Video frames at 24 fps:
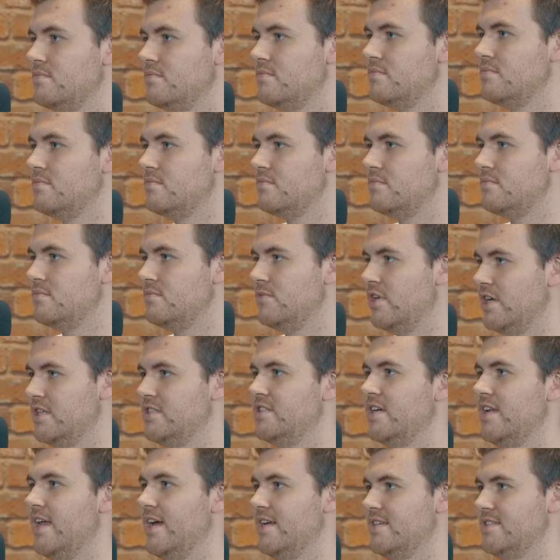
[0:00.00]
You can
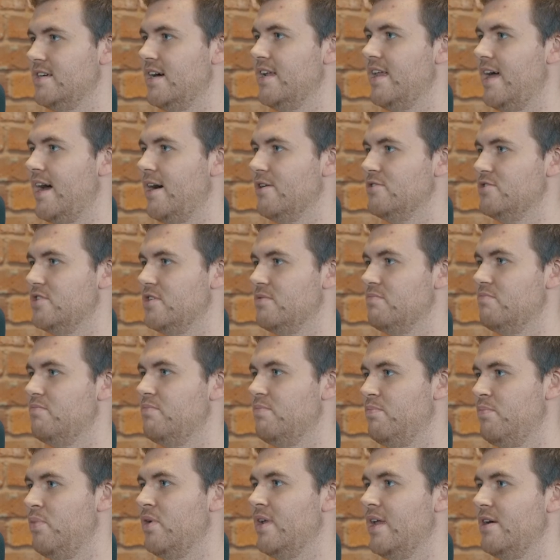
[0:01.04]
tell it exactly how to
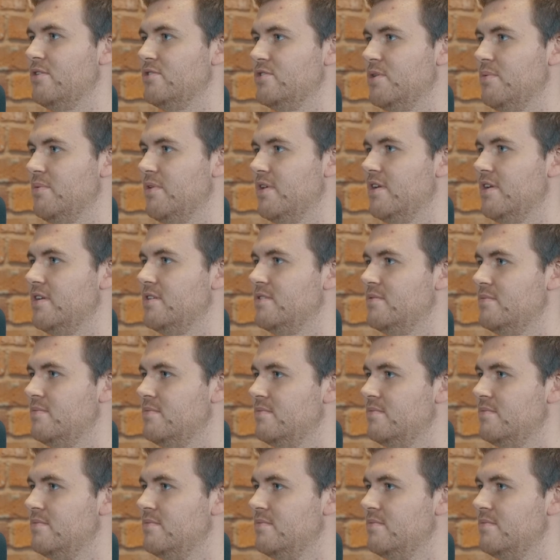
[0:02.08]
pull out something.